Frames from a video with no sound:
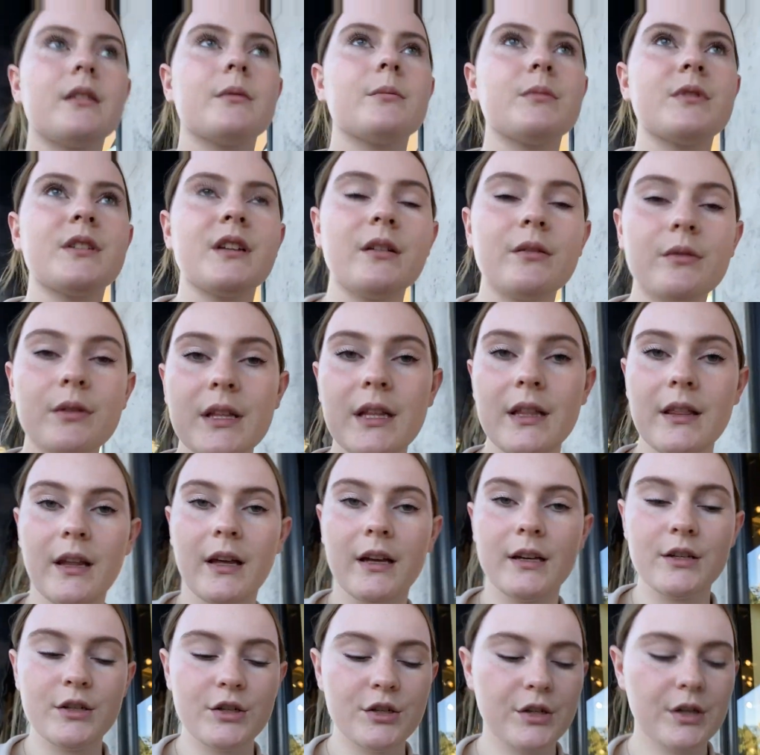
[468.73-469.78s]
Done with
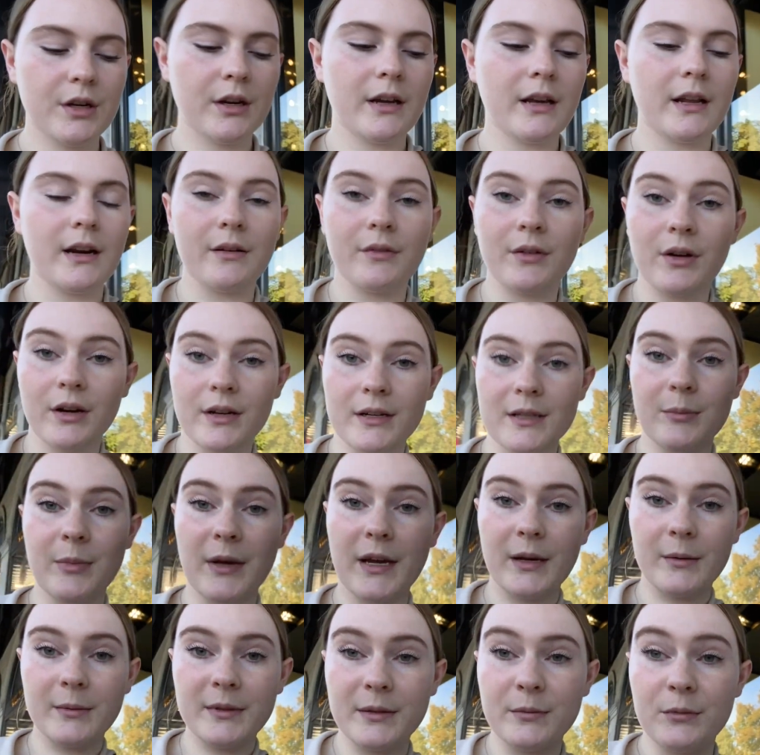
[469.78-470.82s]
lunch and I've gone to
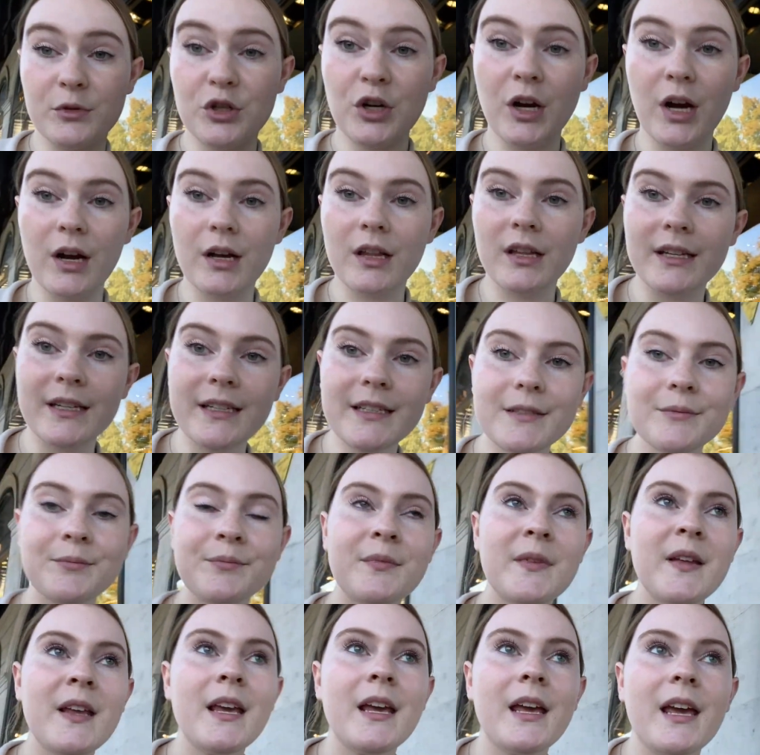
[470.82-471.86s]
pick up some chocolate
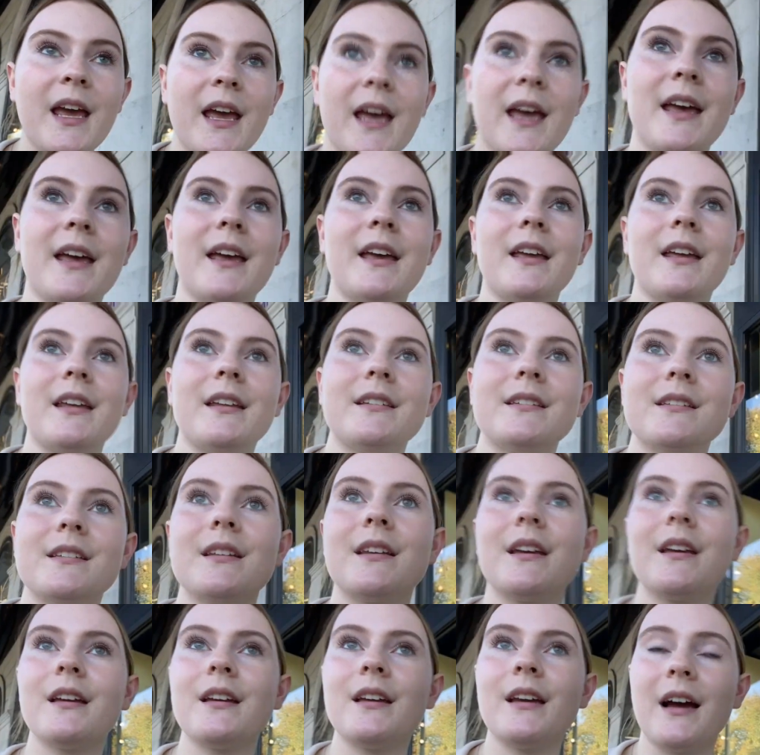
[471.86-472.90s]
and
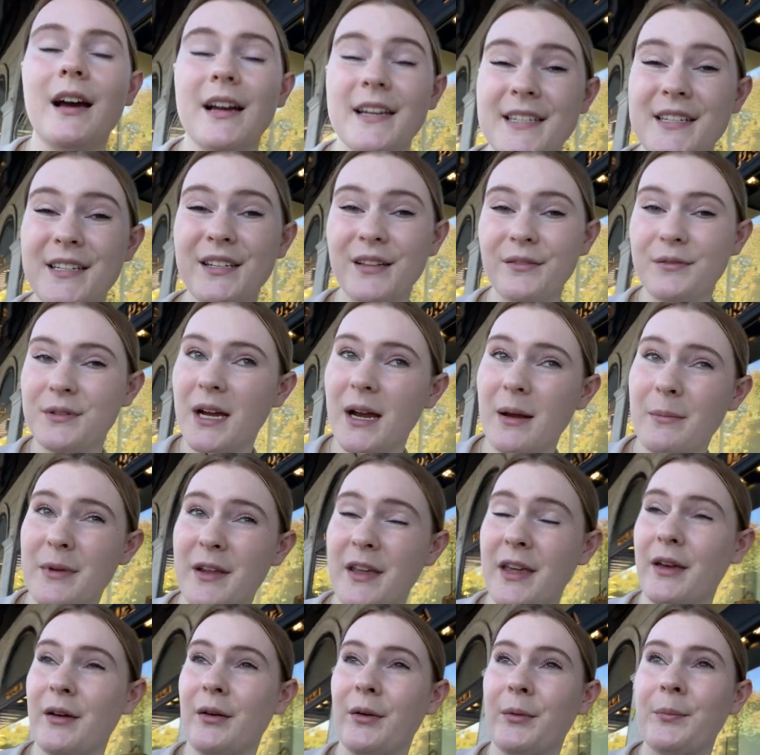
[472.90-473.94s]
I still have time to
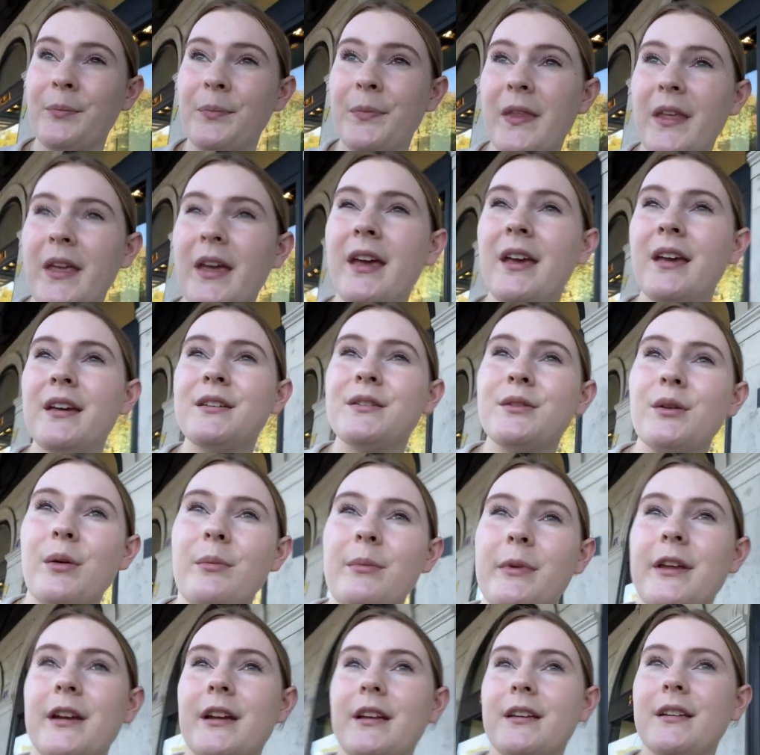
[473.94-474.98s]
kill. So I'm
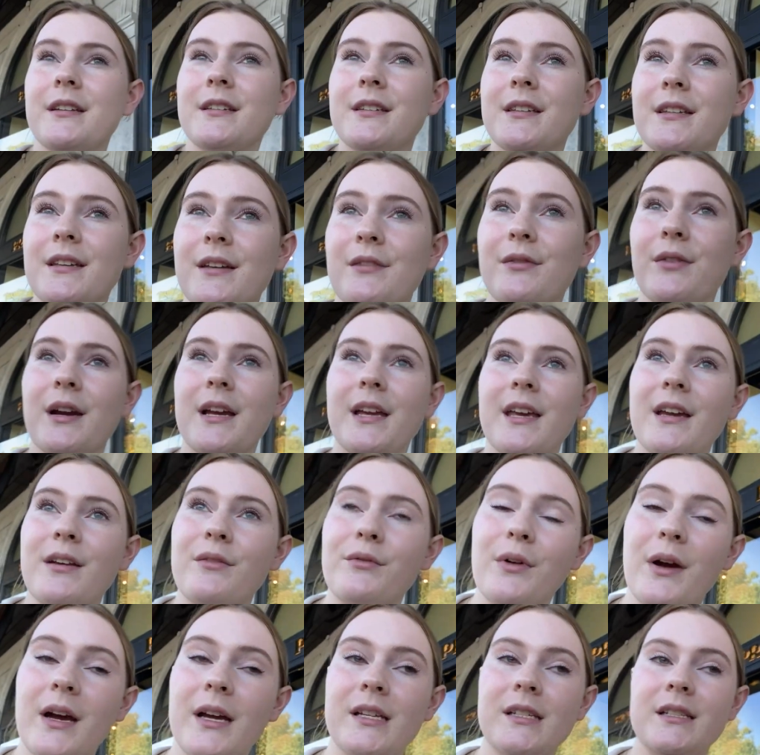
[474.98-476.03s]
gonna see if I
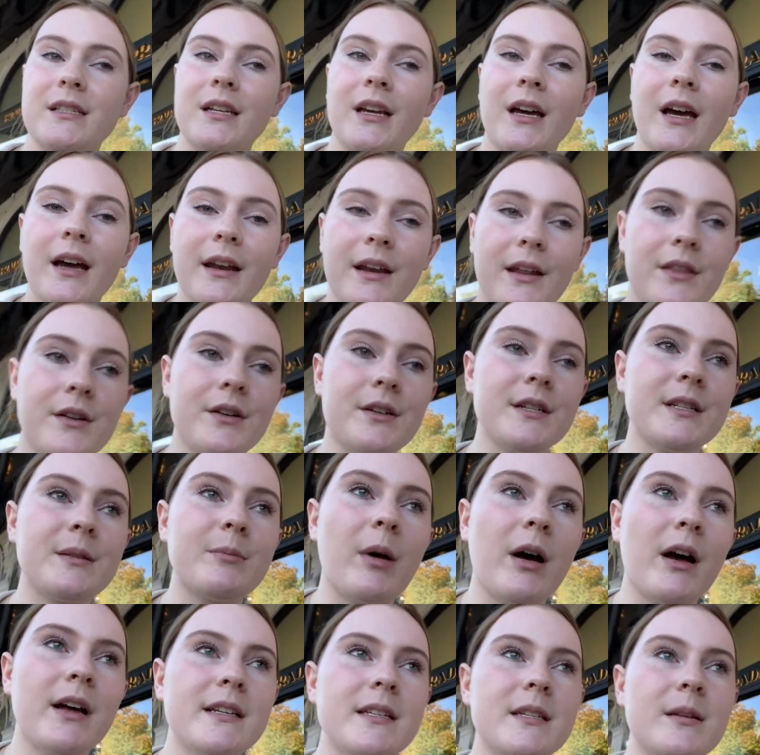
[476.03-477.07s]
can't find another
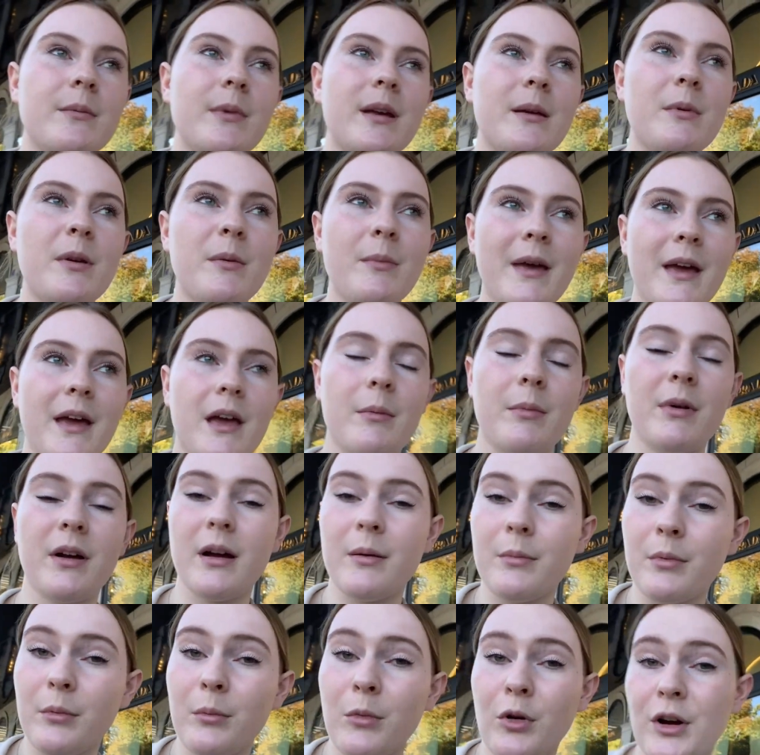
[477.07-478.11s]
spot to maybe pick up a
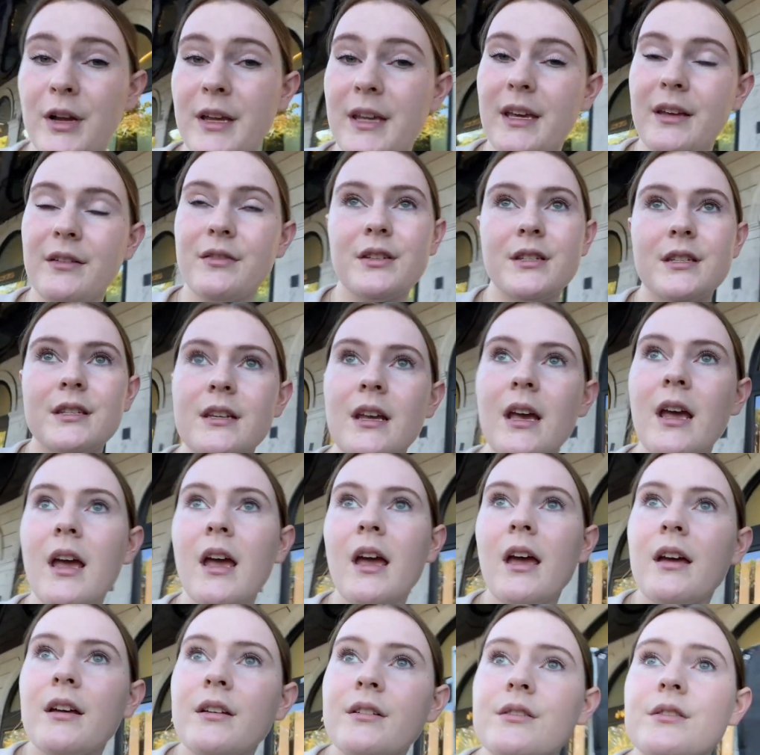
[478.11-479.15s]
couple more gifts
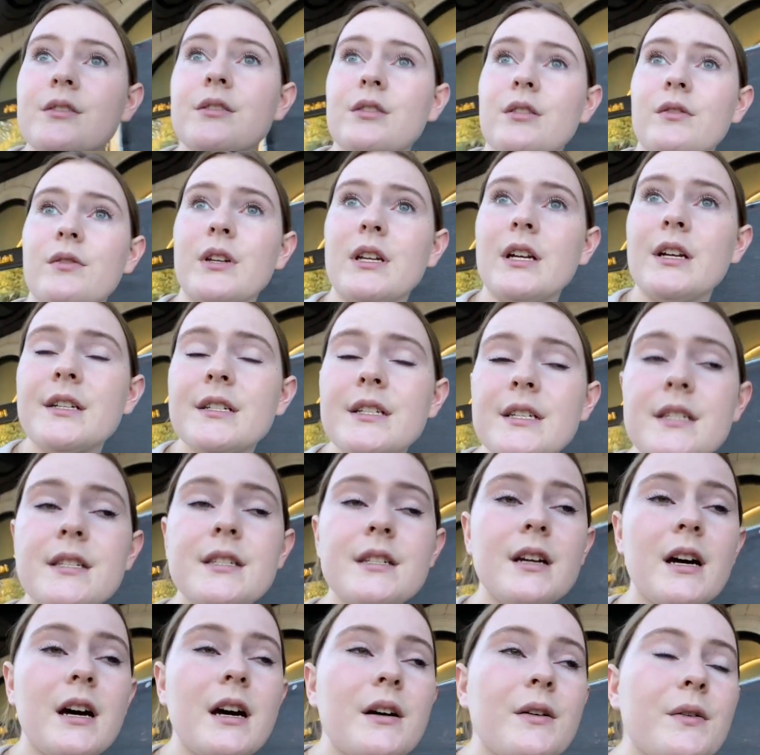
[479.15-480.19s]
and souvenirs and
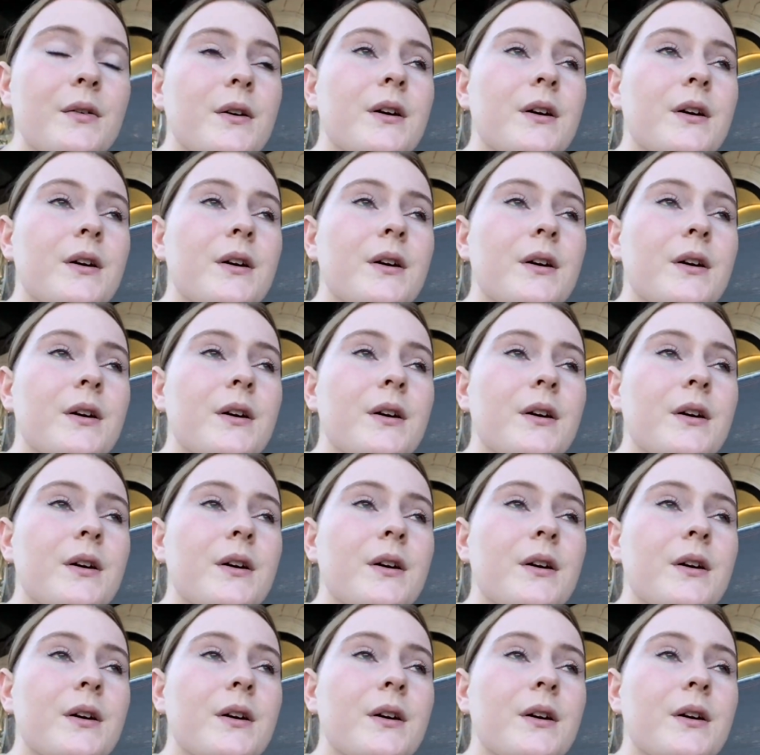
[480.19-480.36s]
stuff,